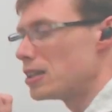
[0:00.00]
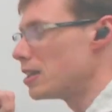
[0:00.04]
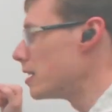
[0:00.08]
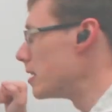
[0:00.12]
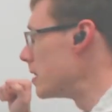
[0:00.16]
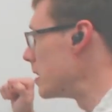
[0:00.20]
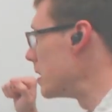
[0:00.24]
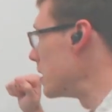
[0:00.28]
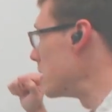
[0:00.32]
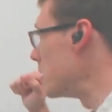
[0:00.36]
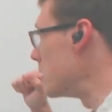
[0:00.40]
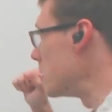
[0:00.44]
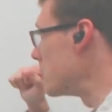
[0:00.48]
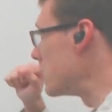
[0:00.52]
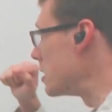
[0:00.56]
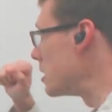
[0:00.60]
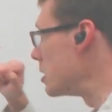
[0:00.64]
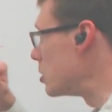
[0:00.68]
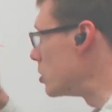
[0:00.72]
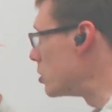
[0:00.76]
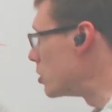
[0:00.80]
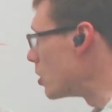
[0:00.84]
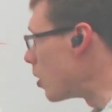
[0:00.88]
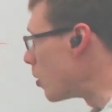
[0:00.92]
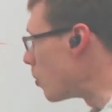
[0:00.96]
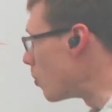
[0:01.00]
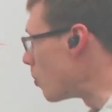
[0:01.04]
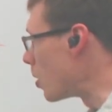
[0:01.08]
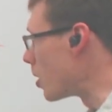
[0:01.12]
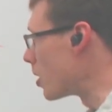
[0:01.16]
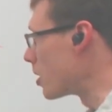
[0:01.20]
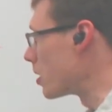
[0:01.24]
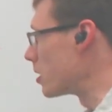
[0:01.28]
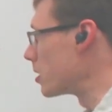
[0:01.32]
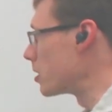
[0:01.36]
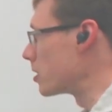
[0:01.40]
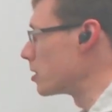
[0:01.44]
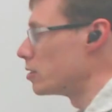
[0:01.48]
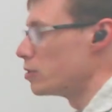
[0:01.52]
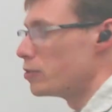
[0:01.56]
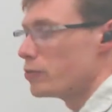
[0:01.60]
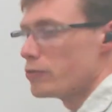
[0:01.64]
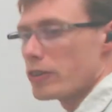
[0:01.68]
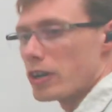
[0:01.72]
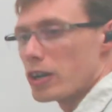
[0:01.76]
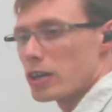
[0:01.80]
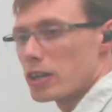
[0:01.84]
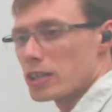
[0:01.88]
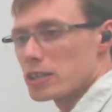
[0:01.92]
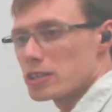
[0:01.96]
then you don't want to include
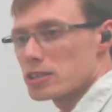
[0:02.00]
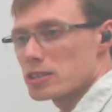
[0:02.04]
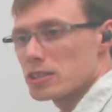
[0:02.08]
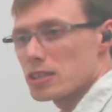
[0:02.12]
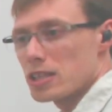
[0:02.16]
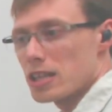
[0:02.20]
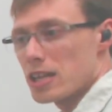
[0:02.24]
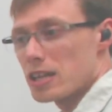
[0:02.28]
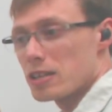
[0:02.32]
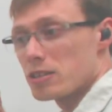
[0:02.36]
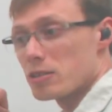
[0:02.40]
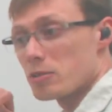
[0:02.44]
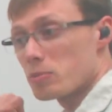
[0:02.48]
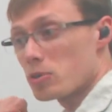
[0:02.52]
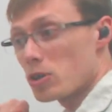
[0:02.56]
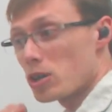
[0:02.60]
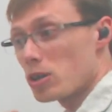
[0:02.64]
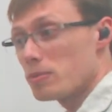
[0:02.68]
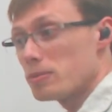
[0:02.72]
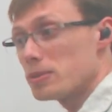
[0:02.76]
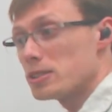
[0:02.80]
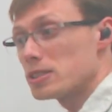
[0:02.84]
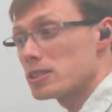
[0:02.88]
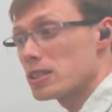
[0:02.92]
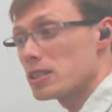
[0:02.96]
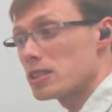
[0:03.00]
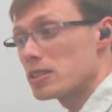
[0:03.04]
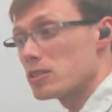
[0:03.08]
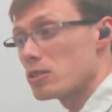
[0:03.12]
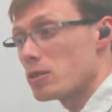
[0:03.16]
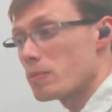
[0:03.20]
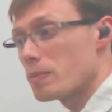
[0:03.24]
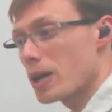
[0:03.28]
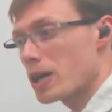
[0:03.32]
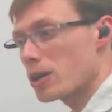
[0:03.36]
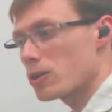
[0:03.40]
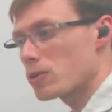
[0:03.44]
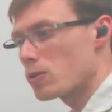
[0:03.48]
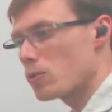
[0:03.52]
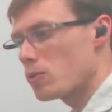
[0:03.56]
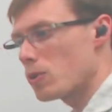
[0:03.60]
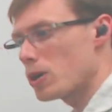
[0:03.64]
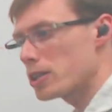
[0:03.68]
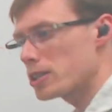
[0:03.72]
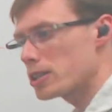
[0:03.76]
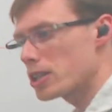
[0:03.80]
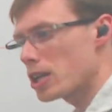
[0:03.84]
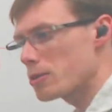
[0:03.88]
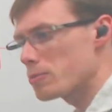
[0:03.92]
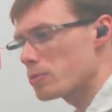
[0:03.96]
fungus. And the problem is that no matter
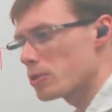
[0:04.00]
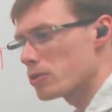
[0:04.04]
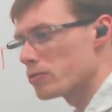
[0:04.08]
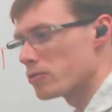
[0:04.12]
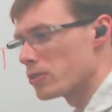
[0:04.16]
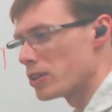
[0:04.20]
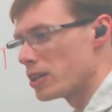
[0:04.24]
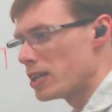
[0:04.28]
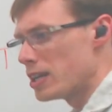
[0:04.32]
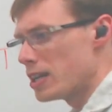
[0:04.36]
what type of